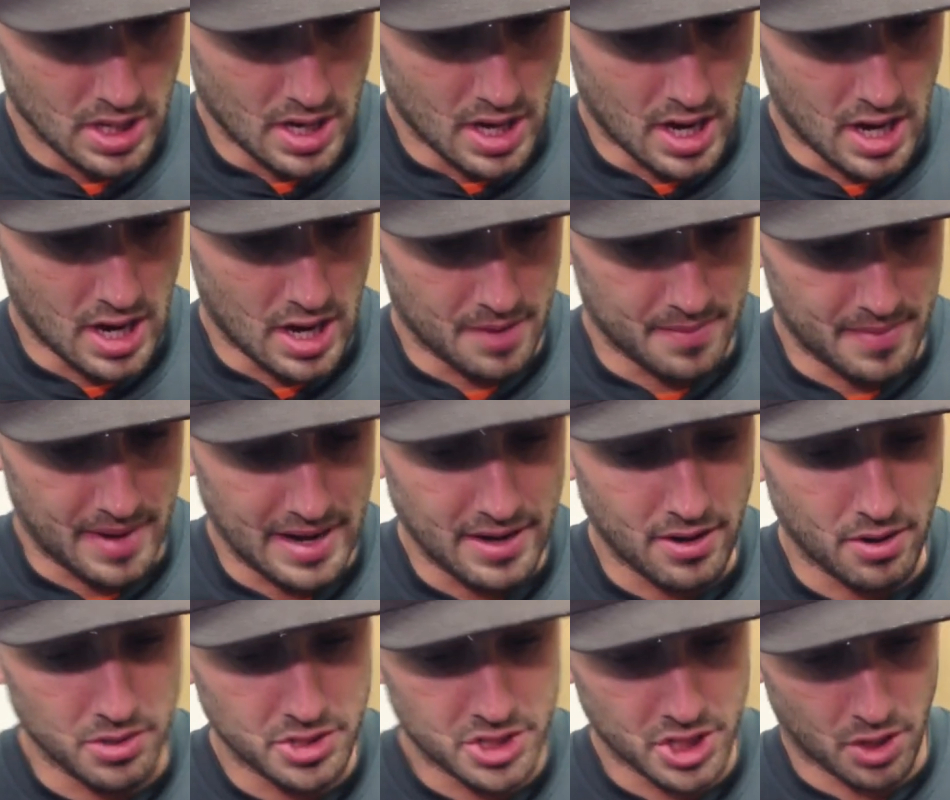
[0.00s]

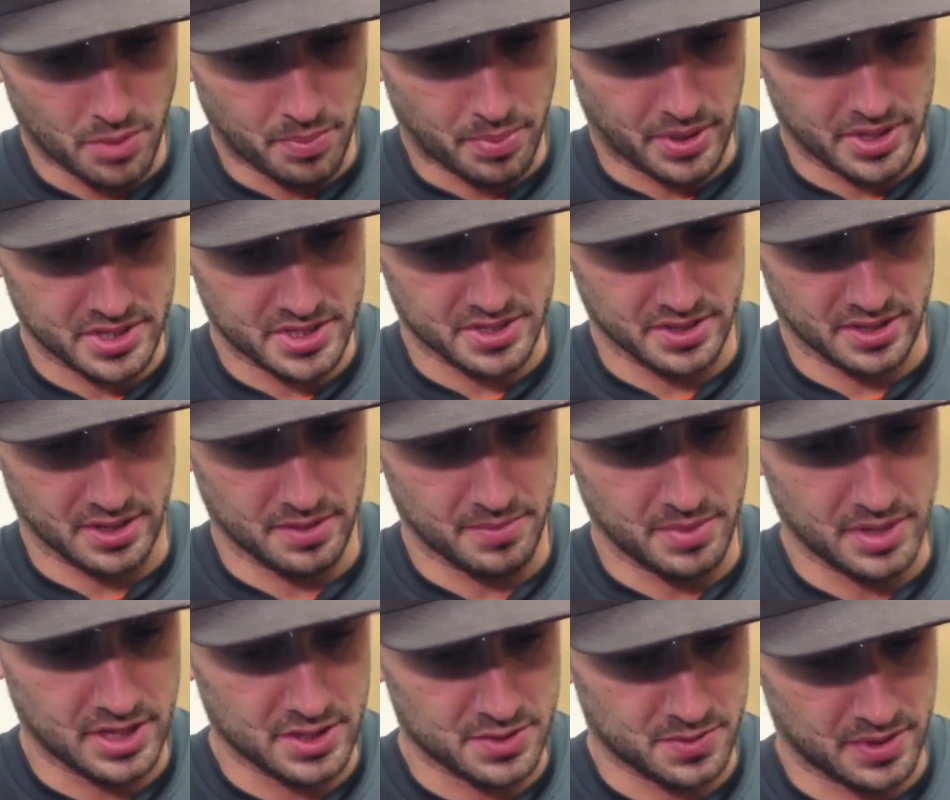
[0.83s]
I know Joe
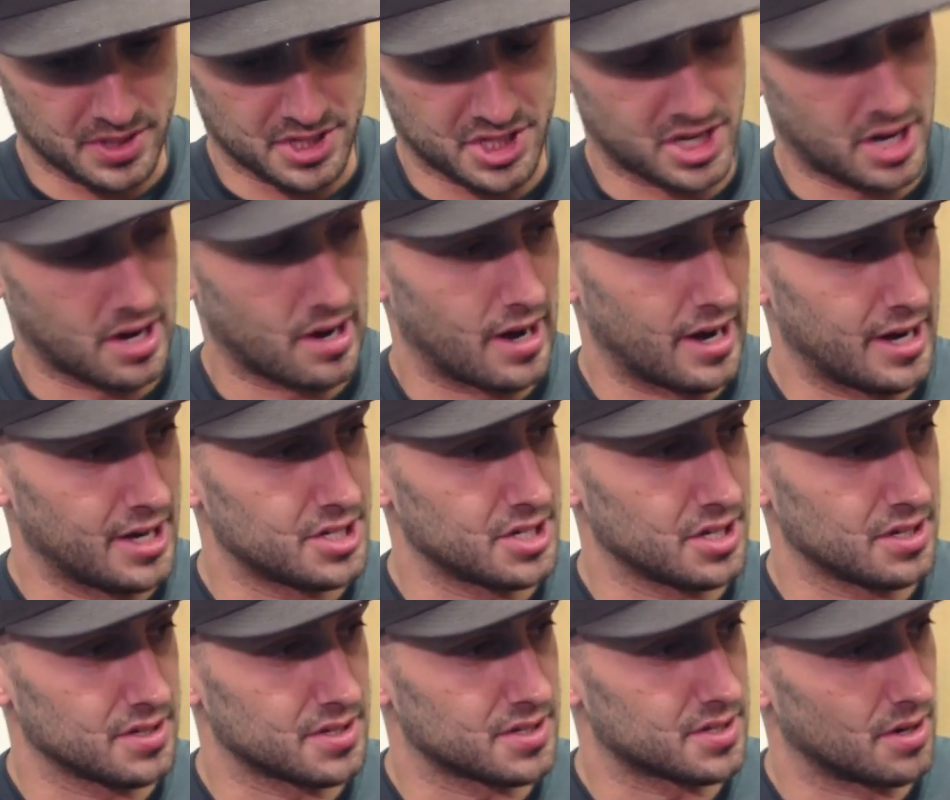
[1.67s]
personally because we share
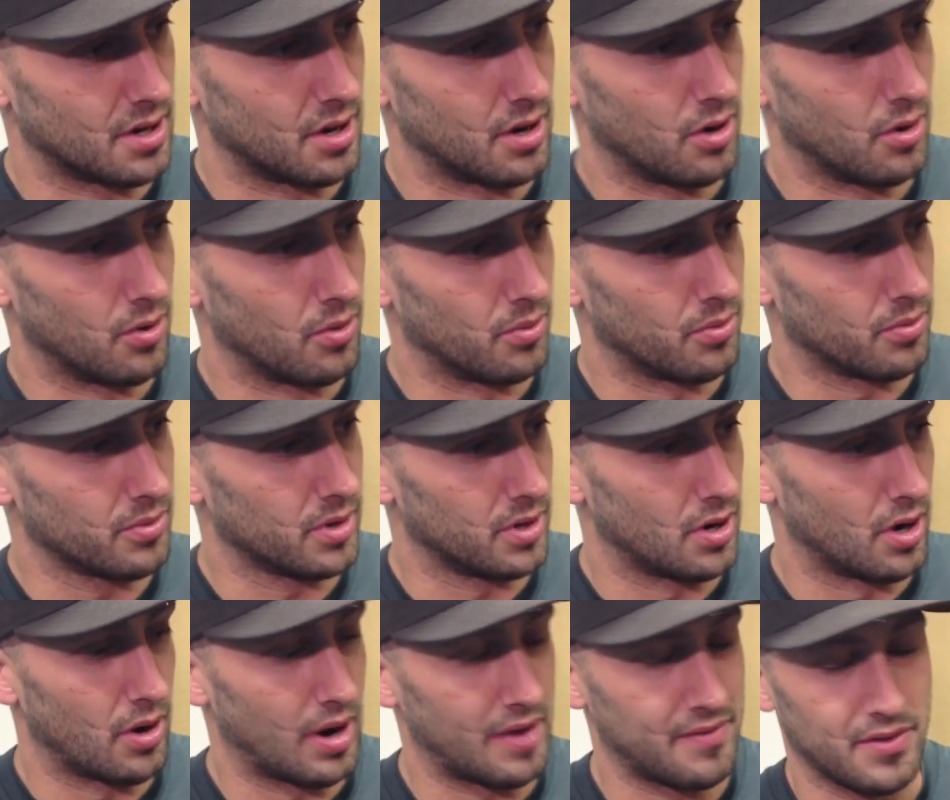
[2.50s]
agents, so,
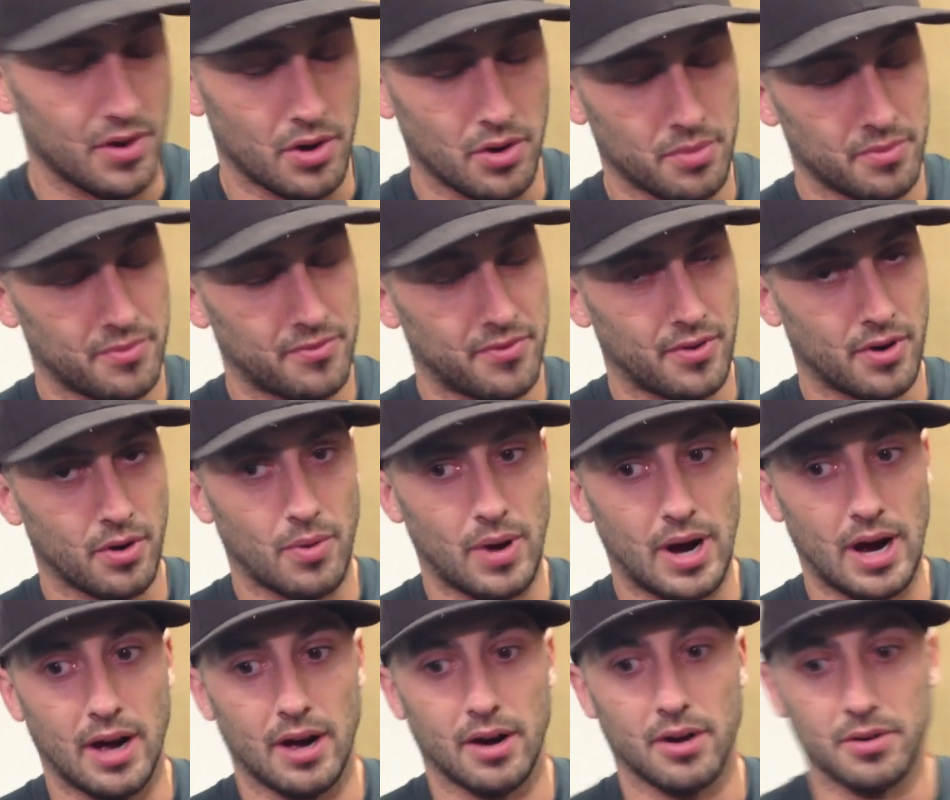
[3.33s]
you know, I've known him for a
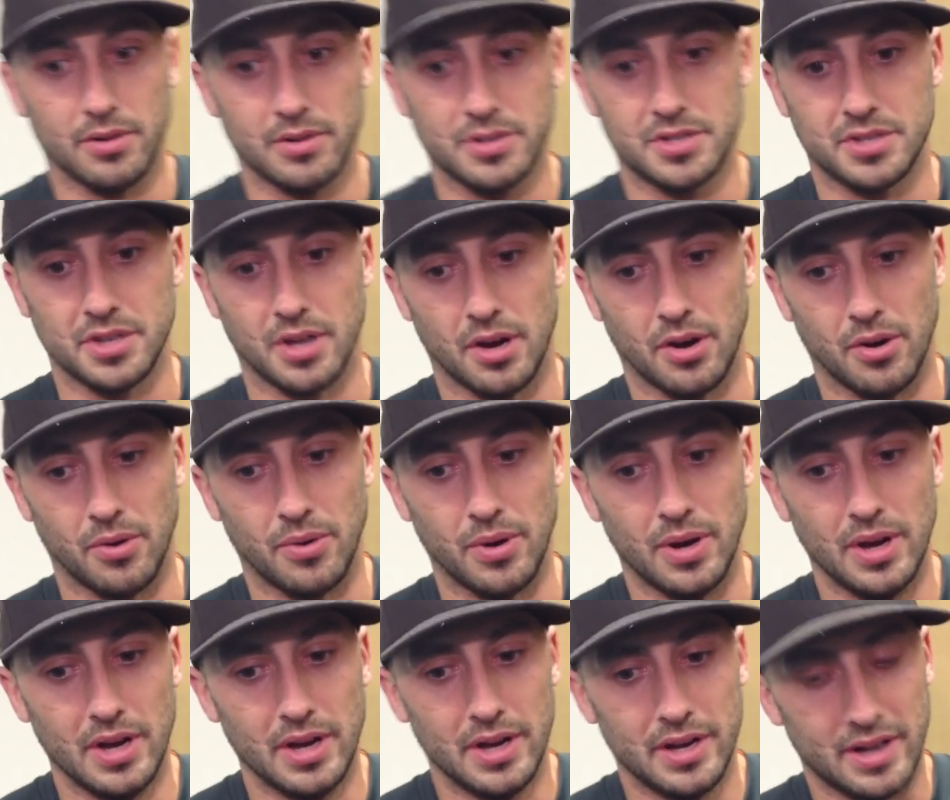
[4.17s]
while. So,
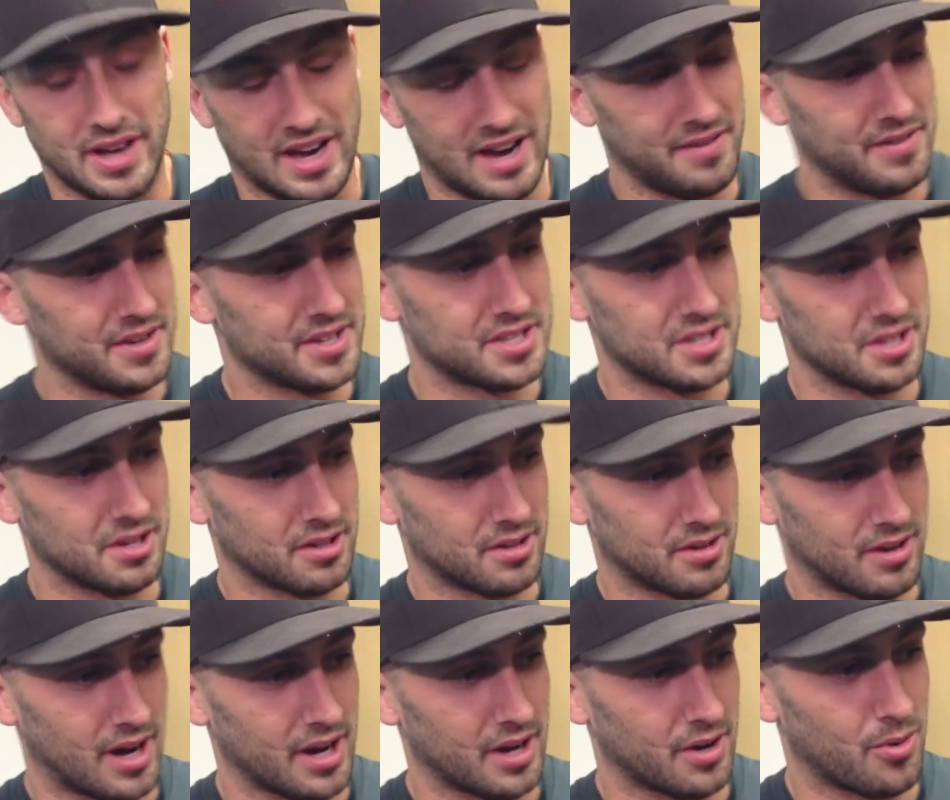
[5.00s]
obviously a
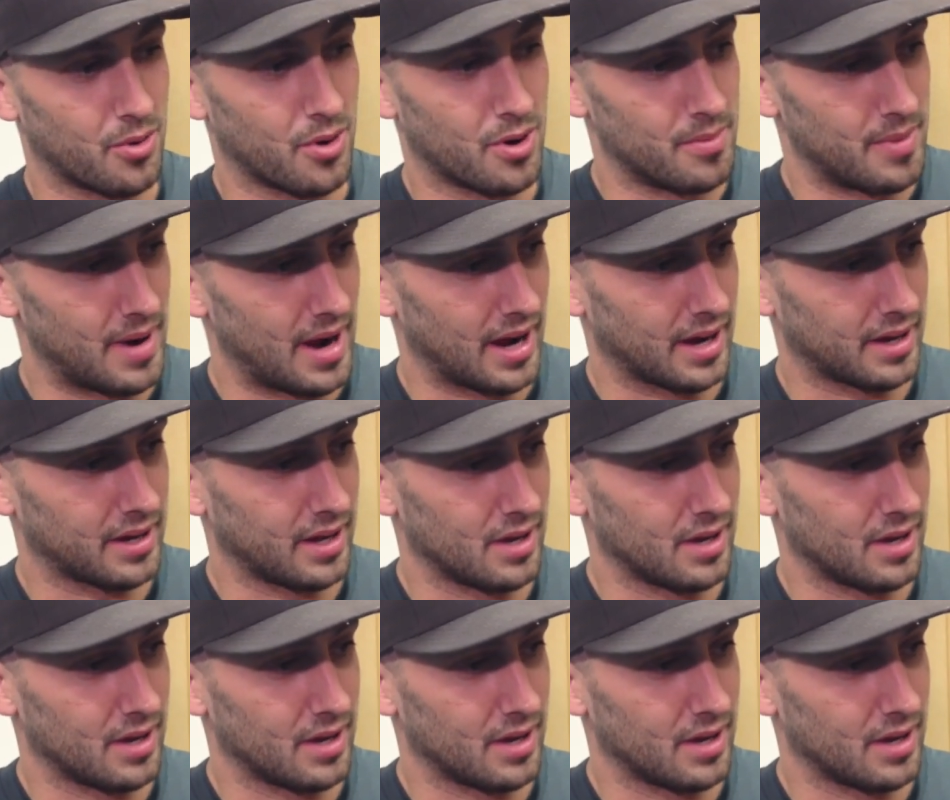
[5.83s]
great quarterback.